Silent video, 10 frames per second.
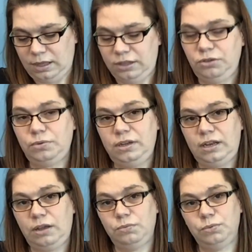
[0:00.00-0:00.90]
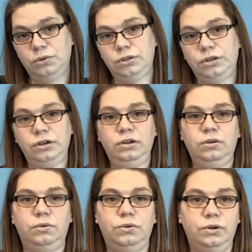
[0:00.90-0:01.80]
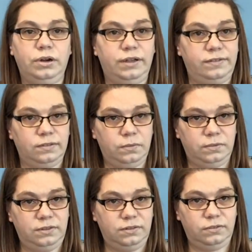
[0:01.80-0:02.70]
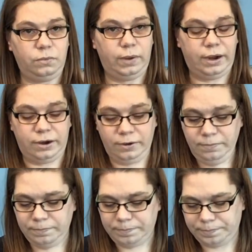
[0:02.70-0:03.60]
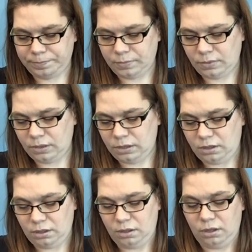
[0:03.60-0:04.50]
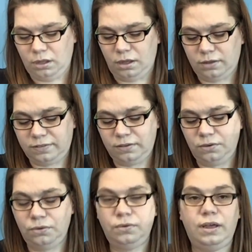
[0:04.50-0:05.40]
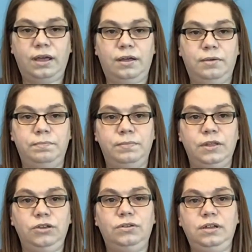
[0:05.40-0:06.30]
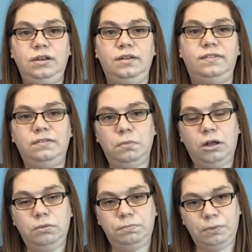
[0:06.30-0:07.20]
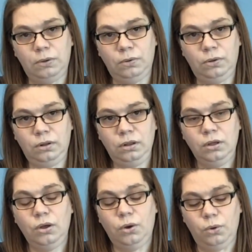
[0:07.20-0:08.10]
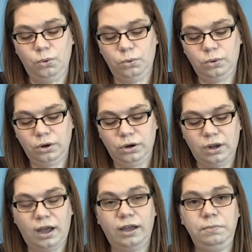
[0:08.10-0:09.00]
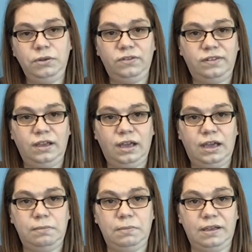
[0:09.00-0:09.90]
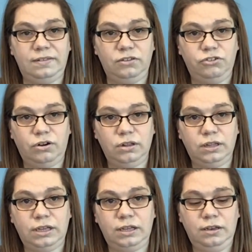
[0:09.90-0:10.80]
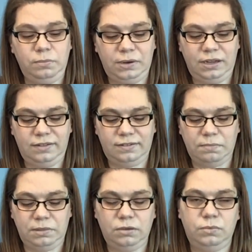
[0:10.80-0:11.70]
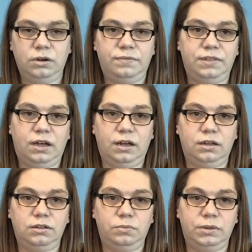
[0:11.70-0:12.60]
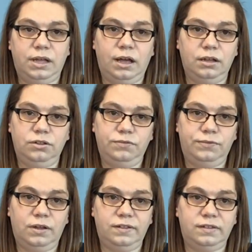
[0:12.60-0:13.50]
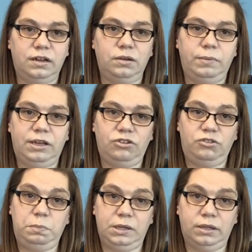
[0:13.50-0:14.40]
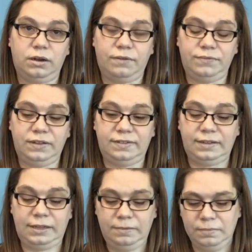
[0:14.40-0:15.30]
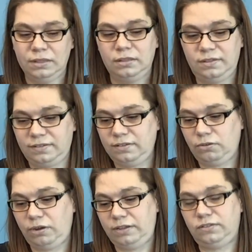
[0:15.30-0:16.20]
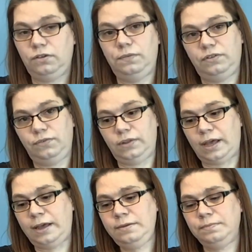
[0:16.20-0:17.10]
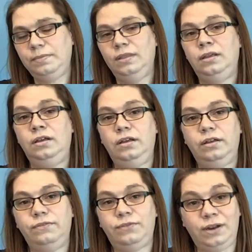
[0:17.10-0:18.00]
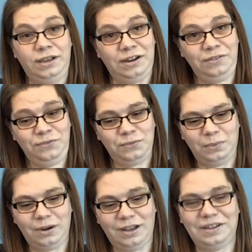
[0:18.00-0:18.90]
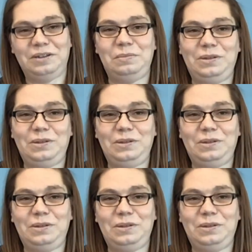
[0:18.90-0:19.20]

You'll need a ruler or a square. Also, you'll need a small bowl, or I'm using a mason jar lid. We need something where if the hot glue, when the hot glue falls on it, we can just peel it off easily. This is a great surface for that. Funny enough, we're not going to be